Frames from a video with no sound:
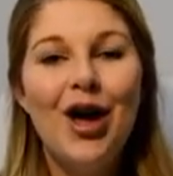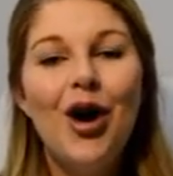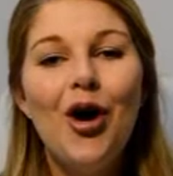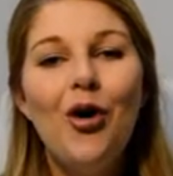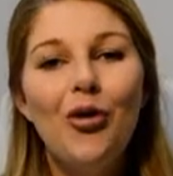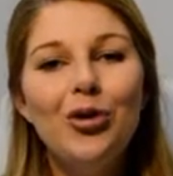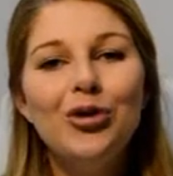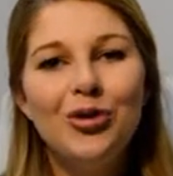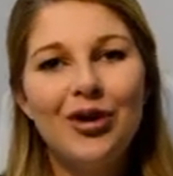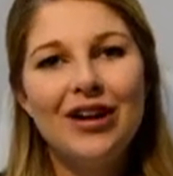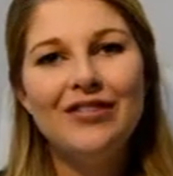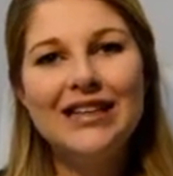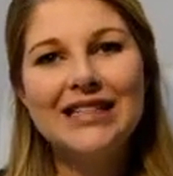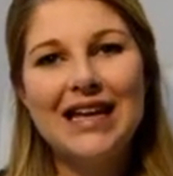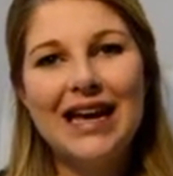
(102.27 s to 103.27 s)
All three of
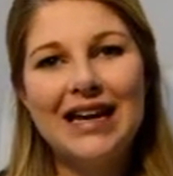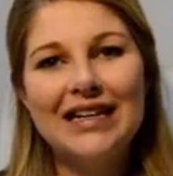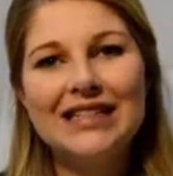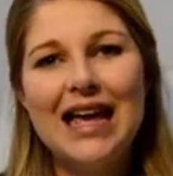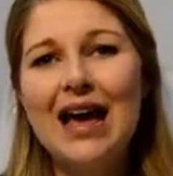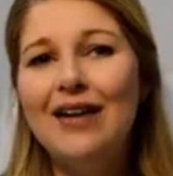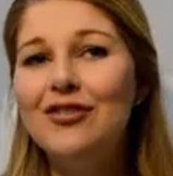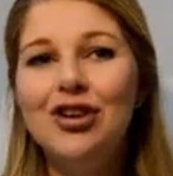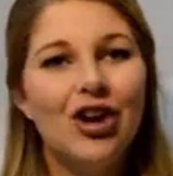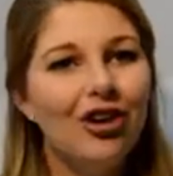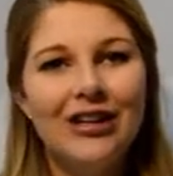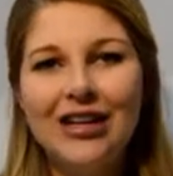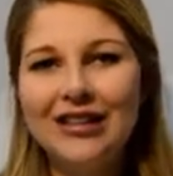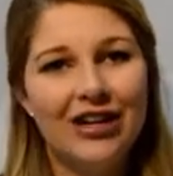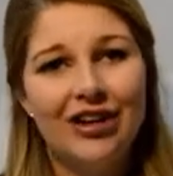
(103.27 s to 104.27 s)
these ladies have not
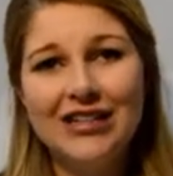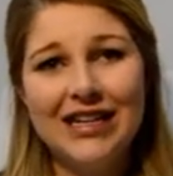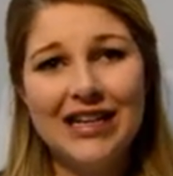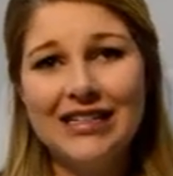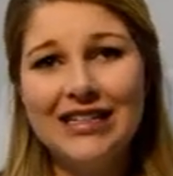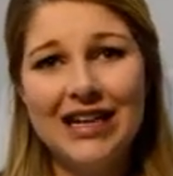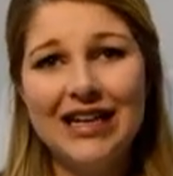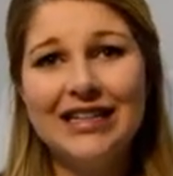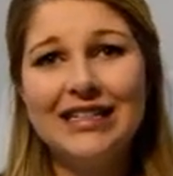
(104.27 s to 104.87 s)
let their identity